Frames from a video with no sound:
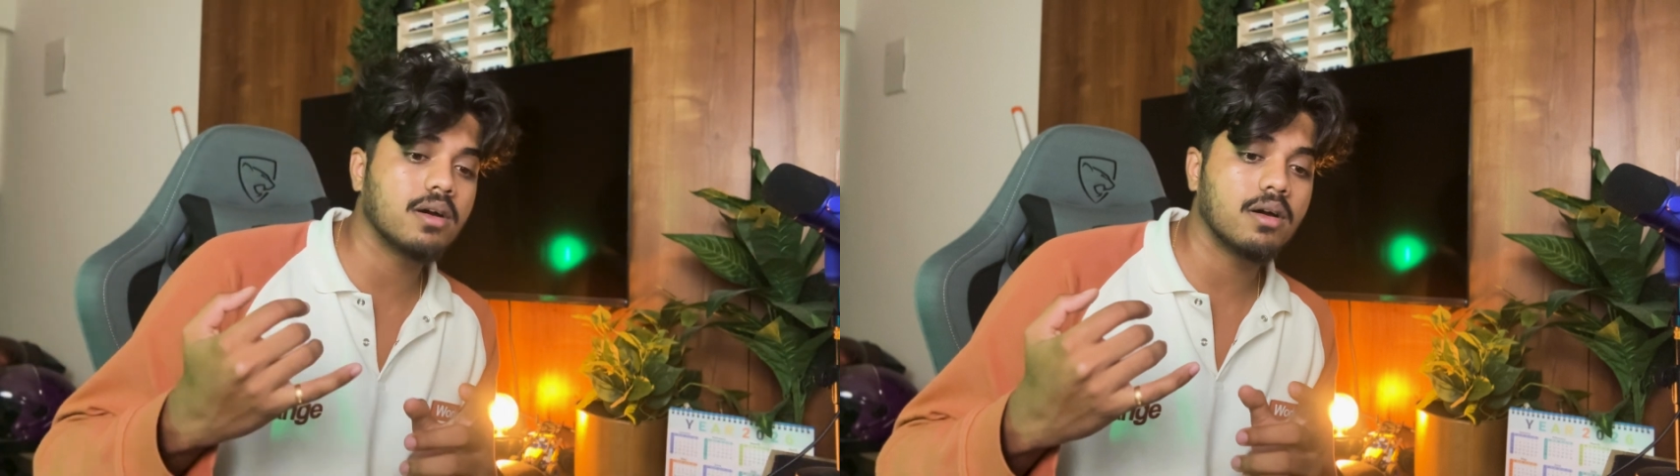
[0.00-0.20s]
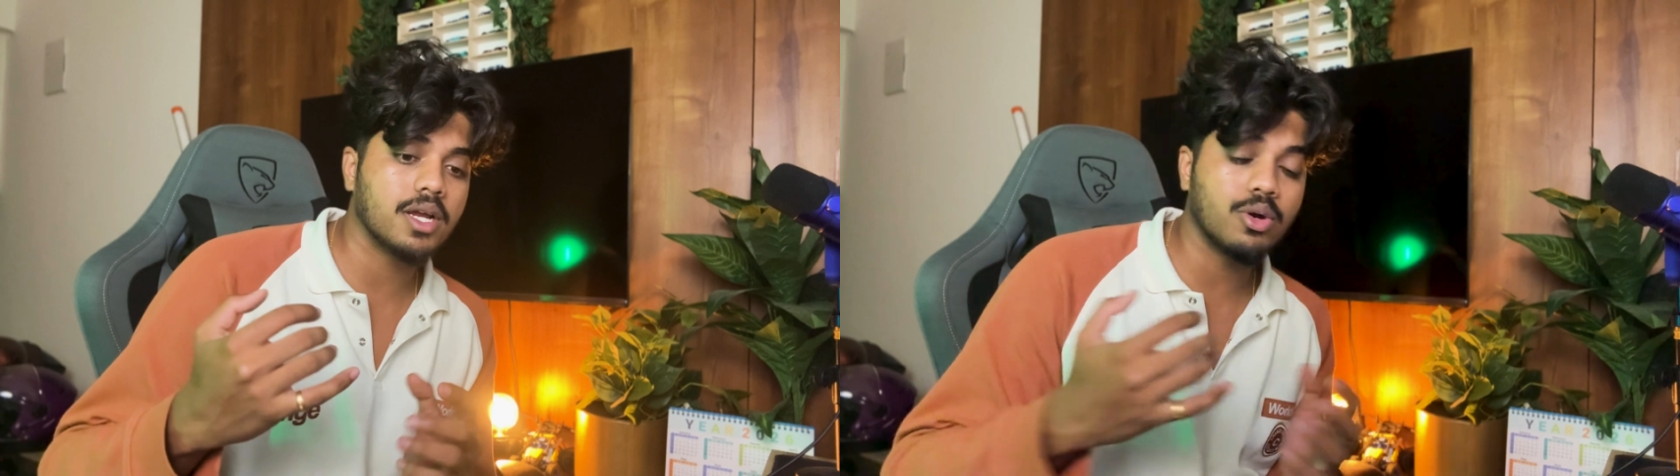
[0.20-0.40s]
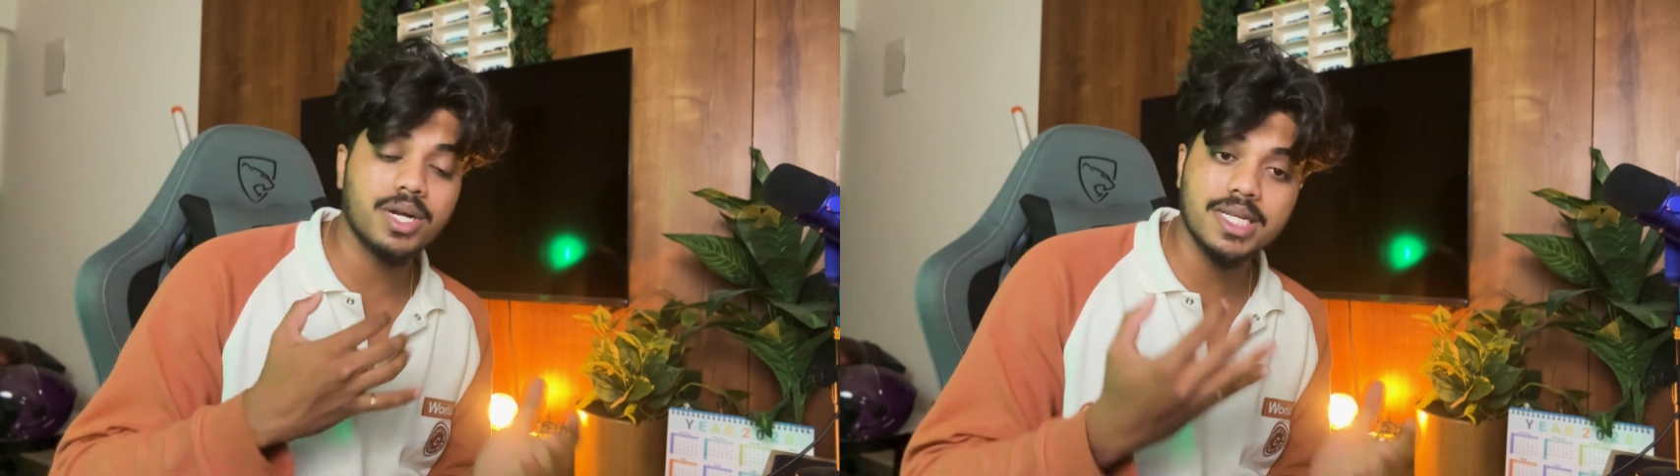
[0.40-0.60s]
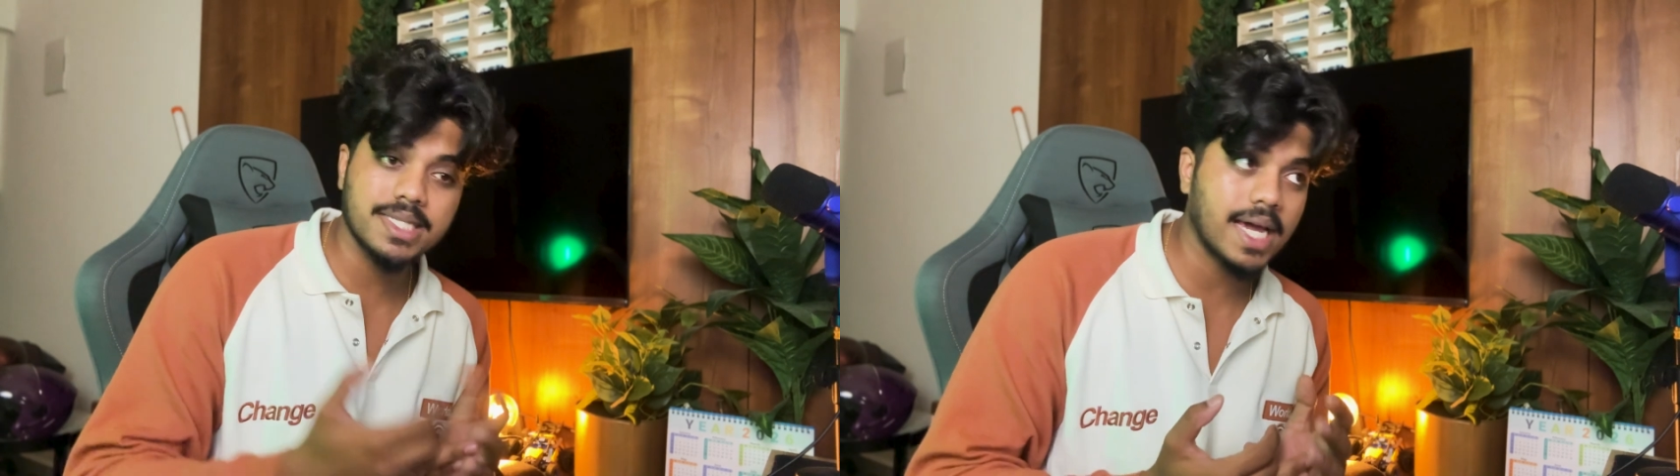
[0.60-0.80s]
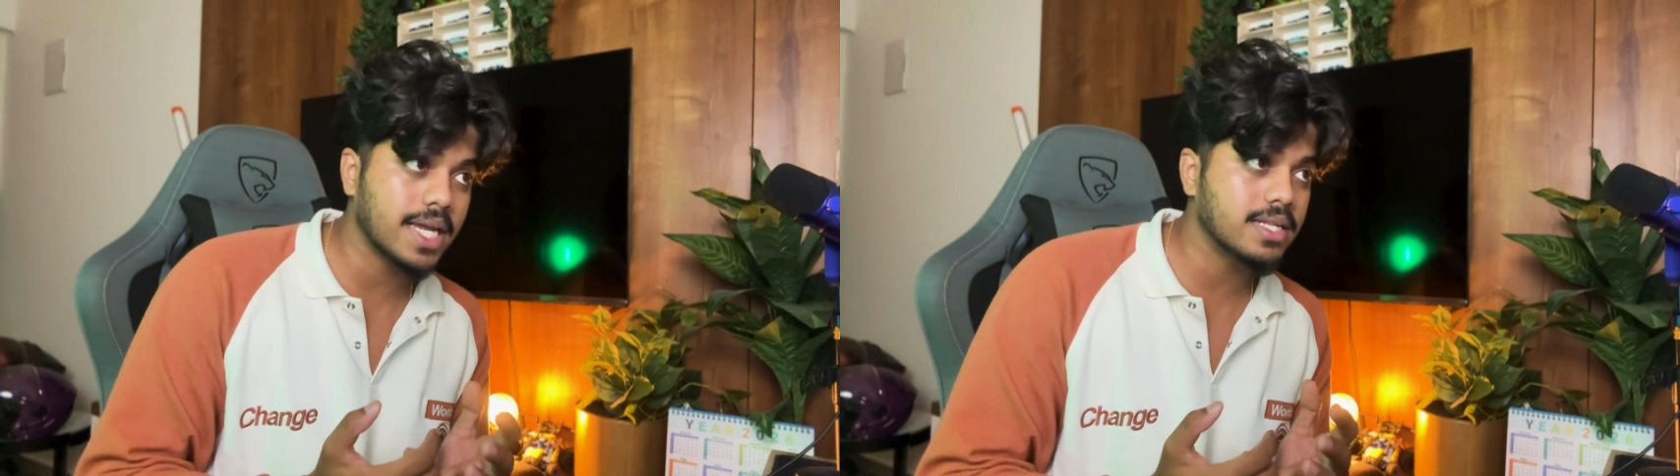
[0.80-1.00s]
you know,
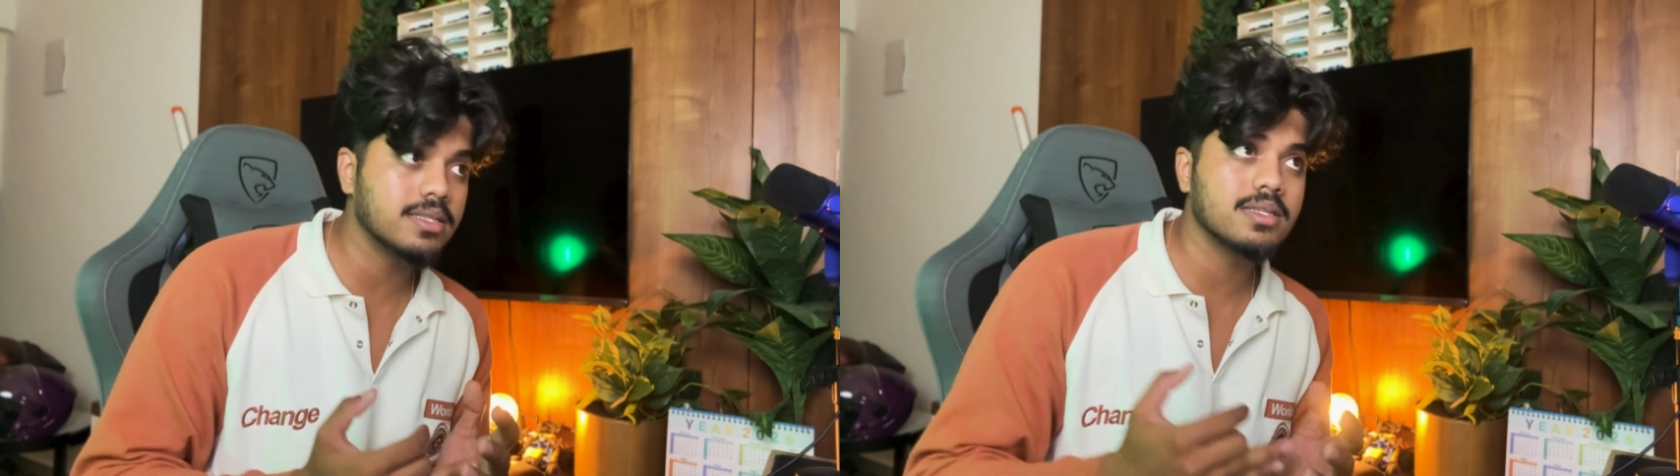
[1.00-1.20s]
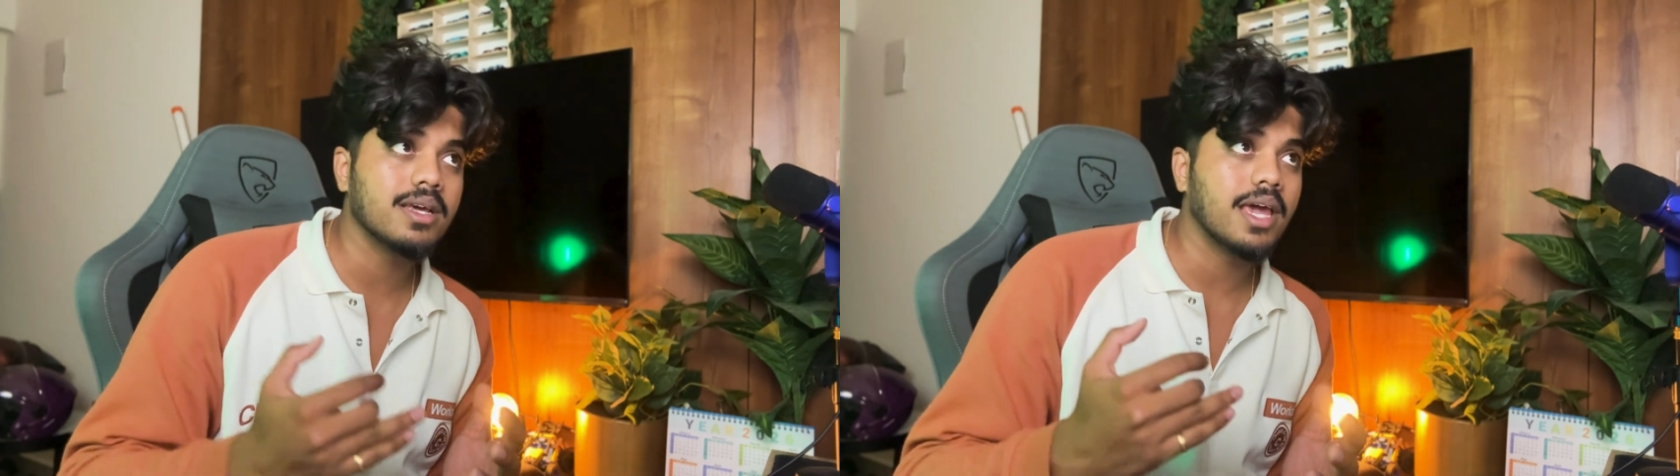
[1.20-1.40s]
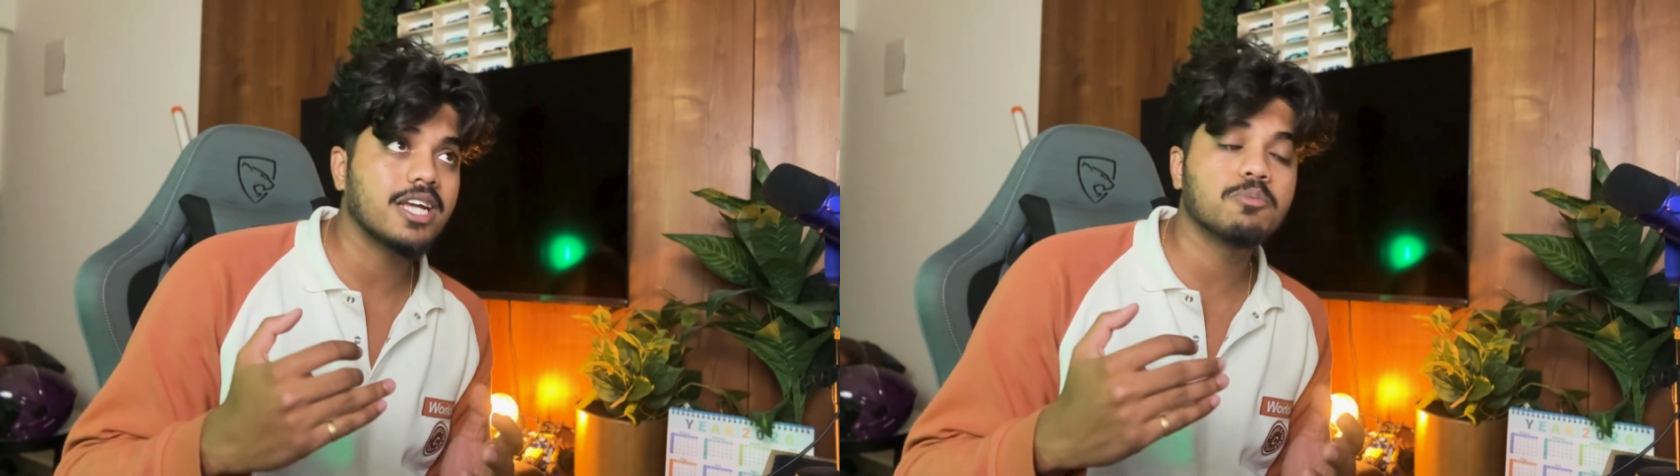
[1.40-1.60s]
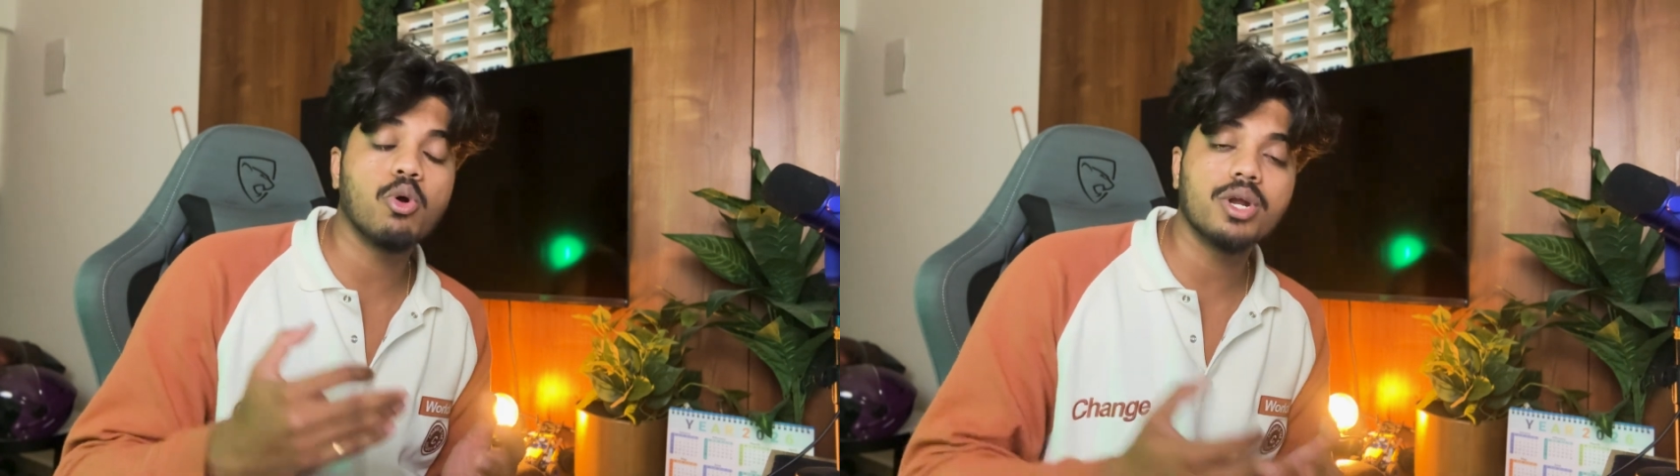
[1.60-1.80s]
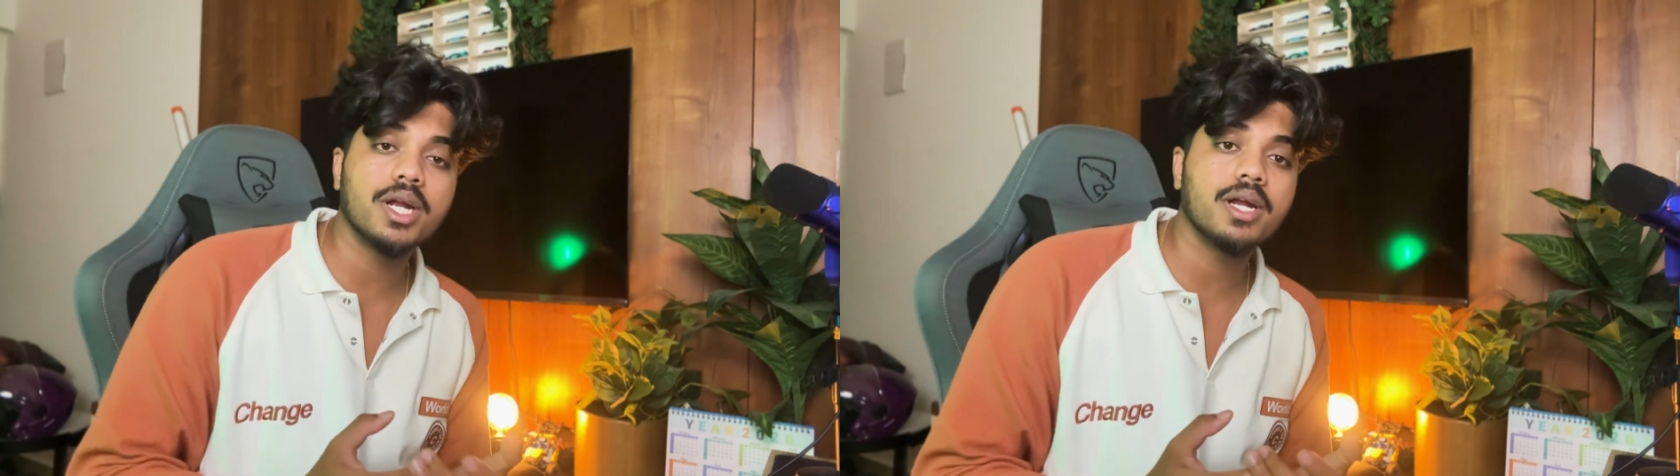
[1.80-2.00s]
designs,
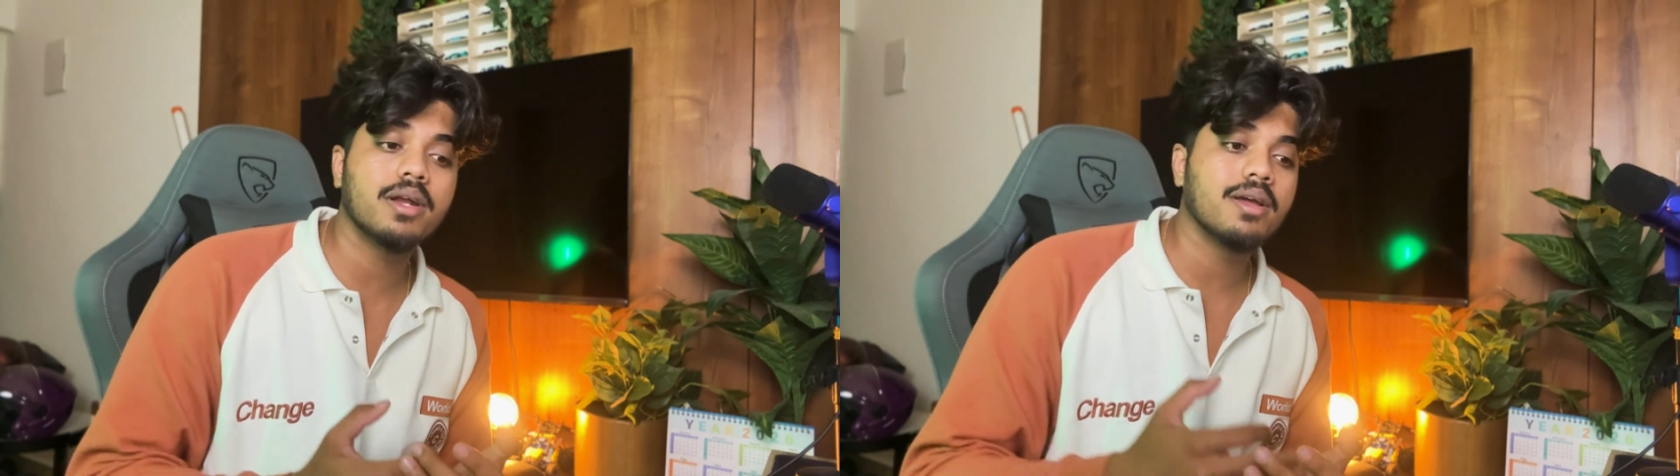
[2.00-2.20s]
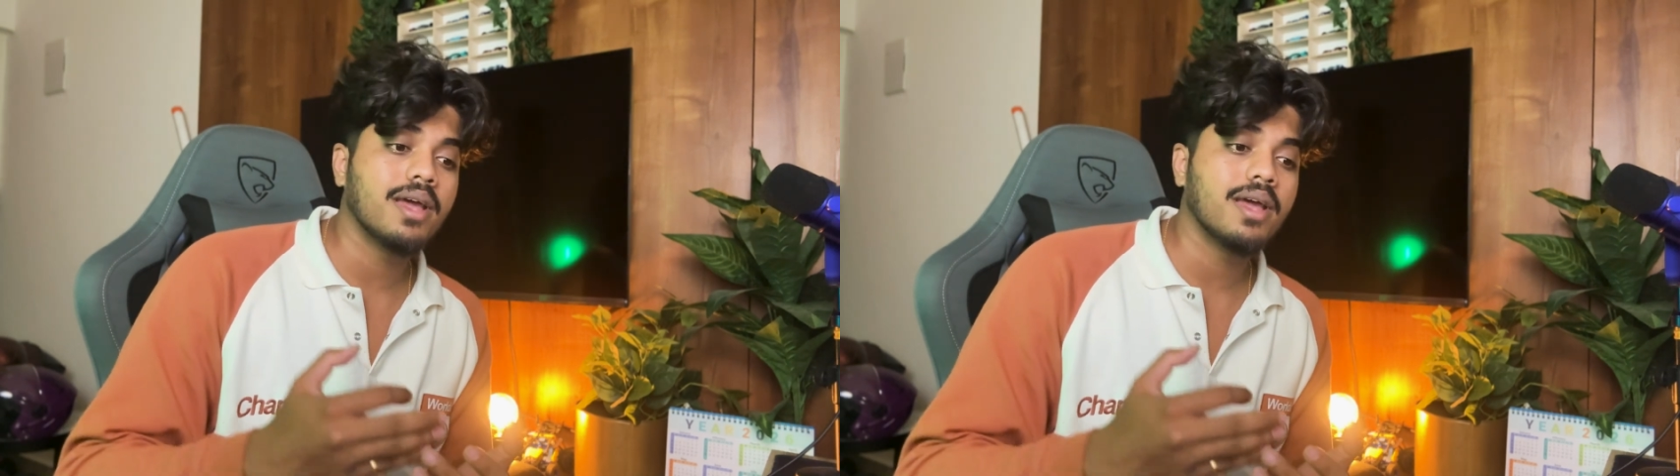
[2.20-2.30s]
export it,